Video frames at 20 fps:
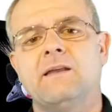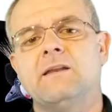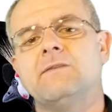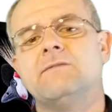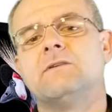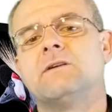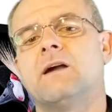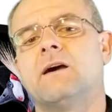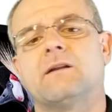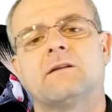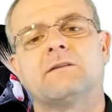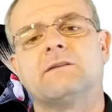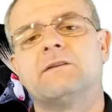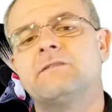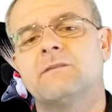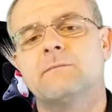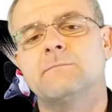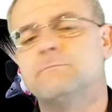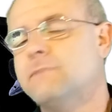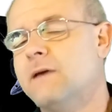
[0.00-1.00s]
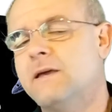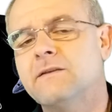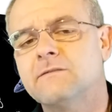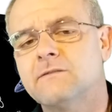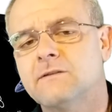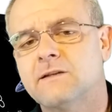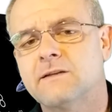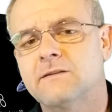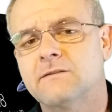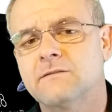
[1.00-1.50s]
and even got at least a
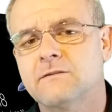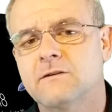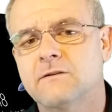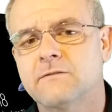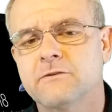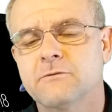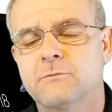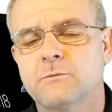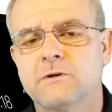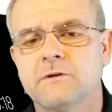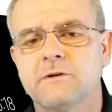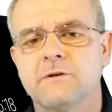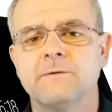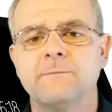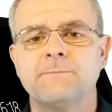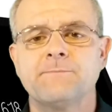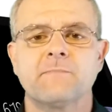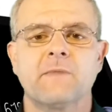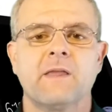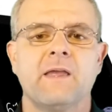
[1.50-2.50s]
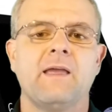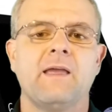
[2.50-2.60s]
baseline service worker,